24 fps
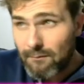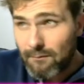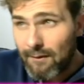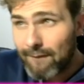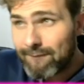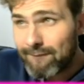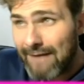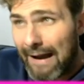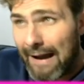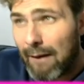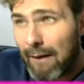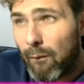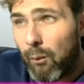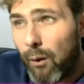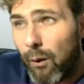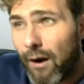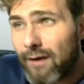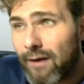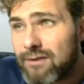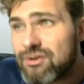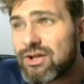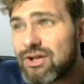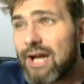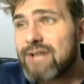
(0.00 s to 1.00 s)
that
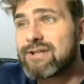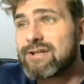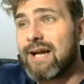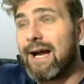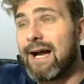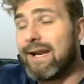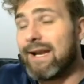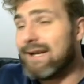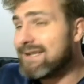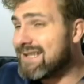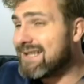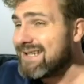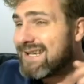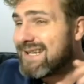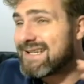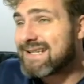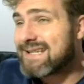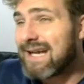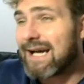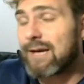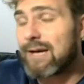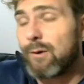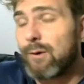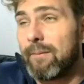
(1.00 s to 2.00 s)
one change out, and this is
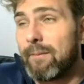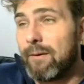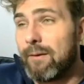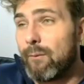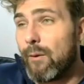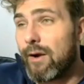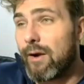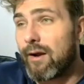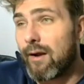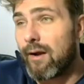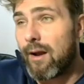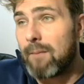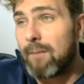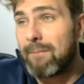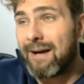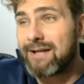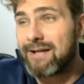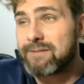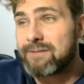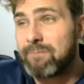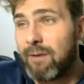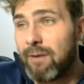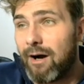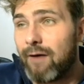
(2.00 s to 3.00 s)
exactly what I mean when I'm going back
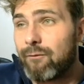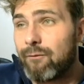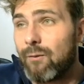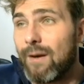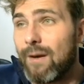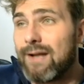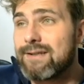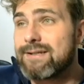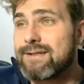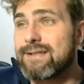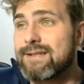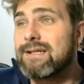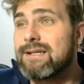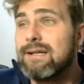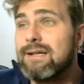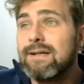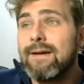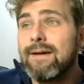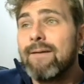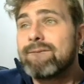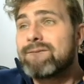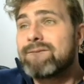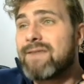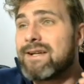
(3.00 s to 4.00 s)
to pathways, is
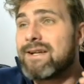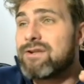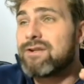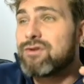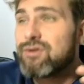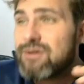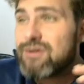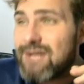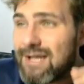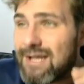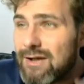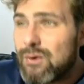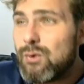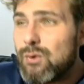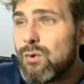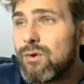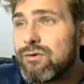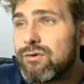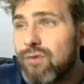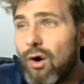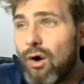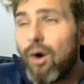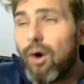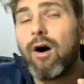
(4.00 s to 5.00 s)
they do
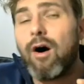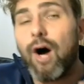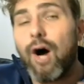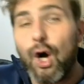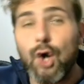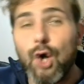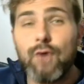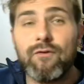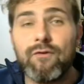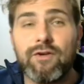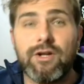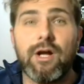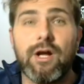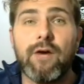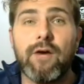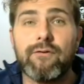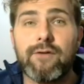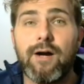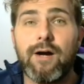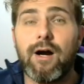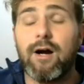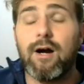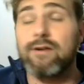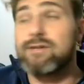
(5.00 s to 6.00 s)
not over nerf
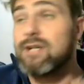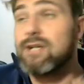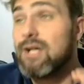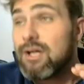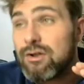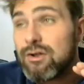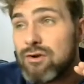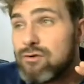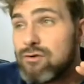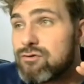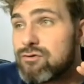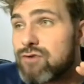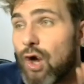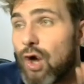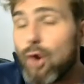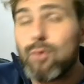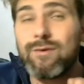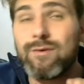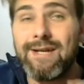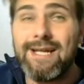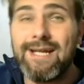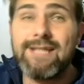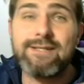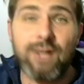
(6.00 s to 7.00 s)
cards. You
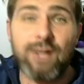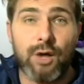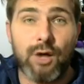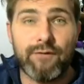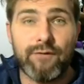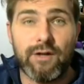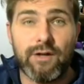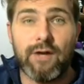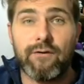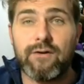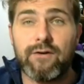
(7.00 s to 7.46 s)
don't need to over nerf